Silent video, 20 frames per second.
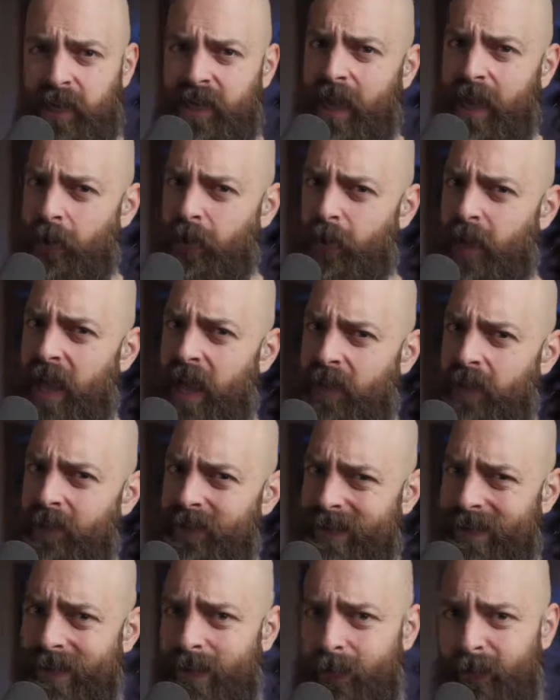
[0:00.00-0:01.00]
and now you're hacking
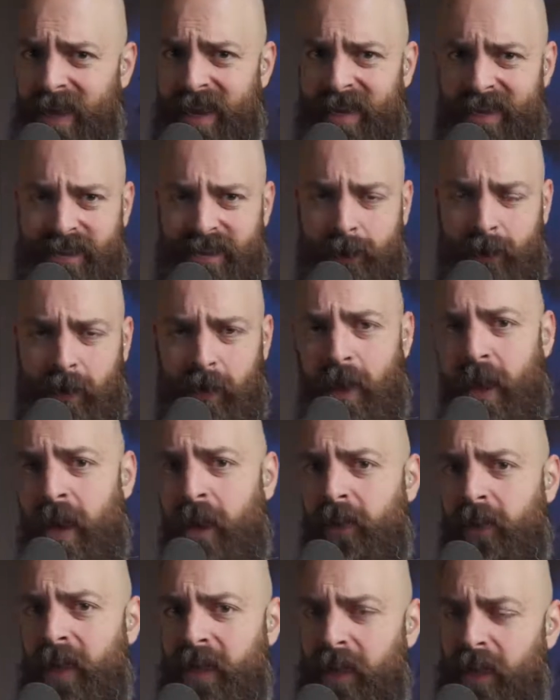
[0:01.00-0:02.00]
like an innocent
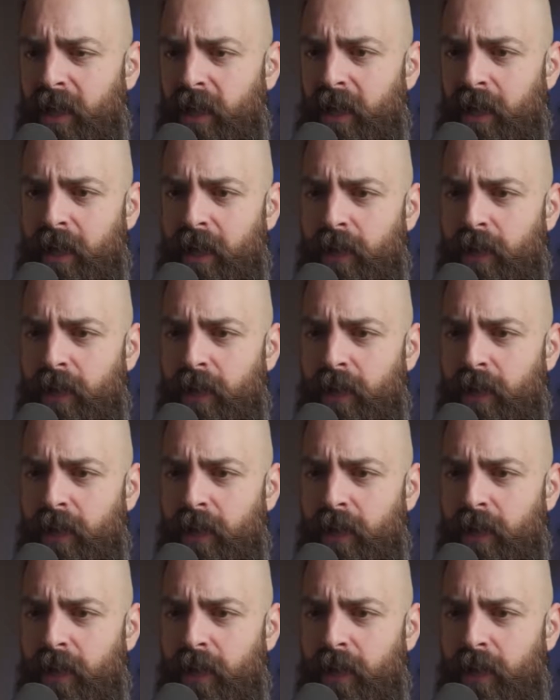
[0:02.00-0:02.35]
like